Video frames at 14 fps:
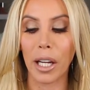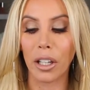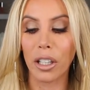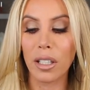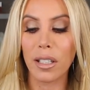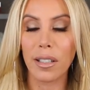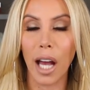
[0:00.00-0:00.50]
I
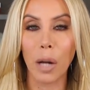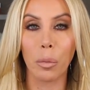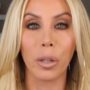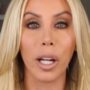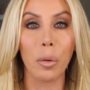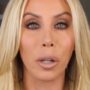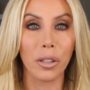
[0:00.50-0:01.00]
couldn't decide
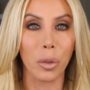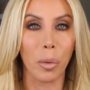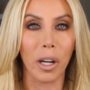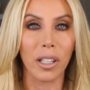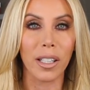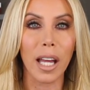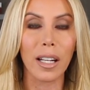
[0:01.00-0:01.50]
what I wanted to
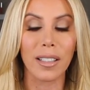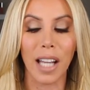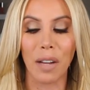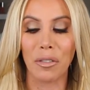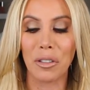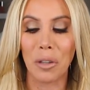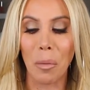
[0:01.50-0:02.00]
wear today because I
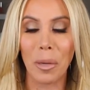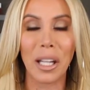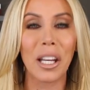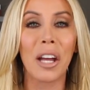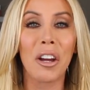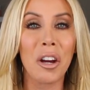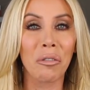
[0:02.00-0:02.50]
have so
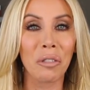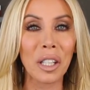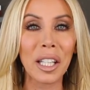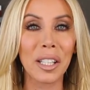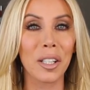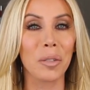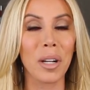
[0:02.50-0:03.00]
many
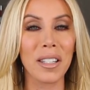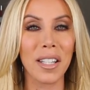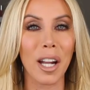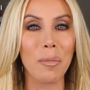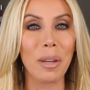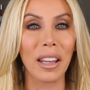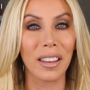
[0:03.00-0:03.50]
really good ones
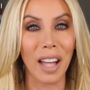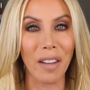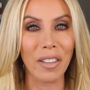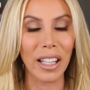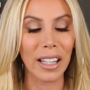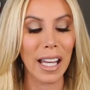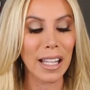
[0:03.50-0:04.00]
that I've been
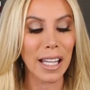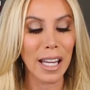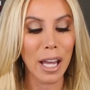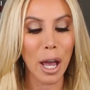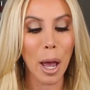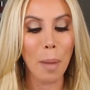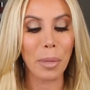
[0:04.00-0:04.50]
loving
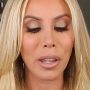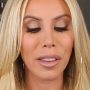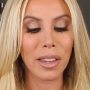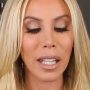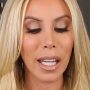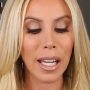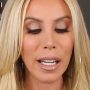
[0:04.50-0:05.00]
lately,
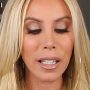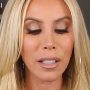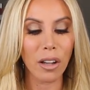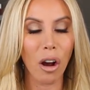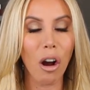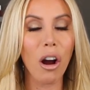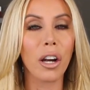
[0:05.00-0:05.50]
but
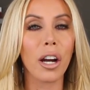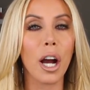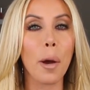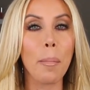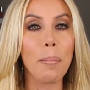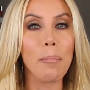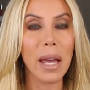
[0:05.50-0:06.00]
these are
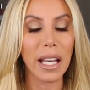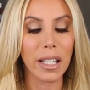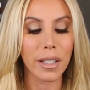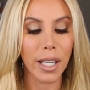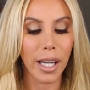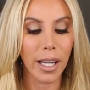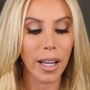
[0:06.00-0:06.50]

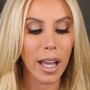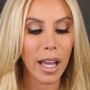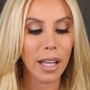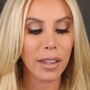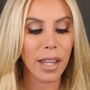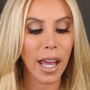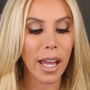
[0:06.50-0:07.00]
amazing.
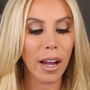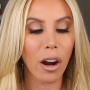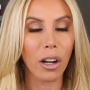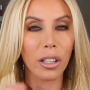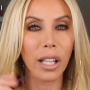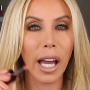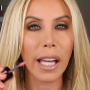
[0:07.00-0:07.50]
They
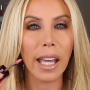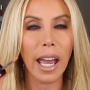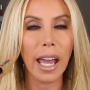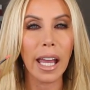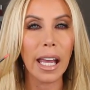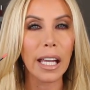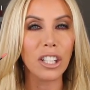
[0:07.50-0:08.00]
are like
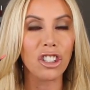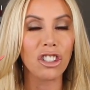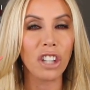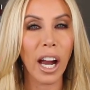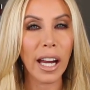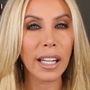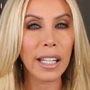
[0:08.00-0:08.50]
a
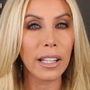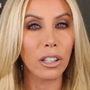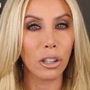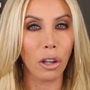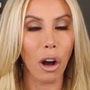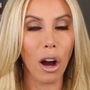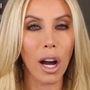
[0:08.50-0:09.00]
shiny
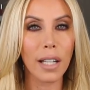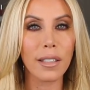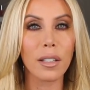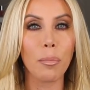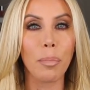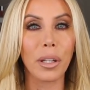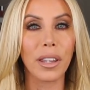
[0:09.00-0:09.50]

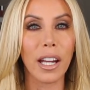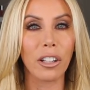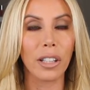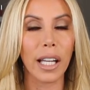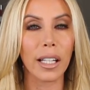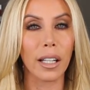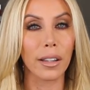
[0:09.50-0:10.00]
gloss, but they
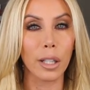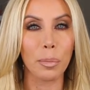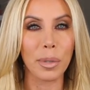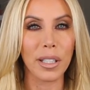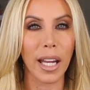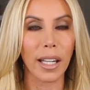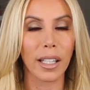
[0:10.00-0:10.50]
are like a
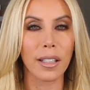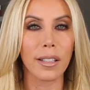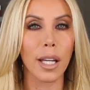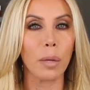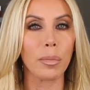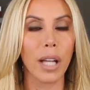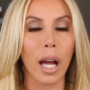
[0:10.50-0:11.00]
lip stain at the
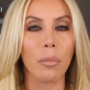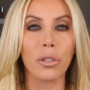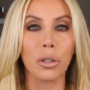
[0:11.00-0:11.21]
same time.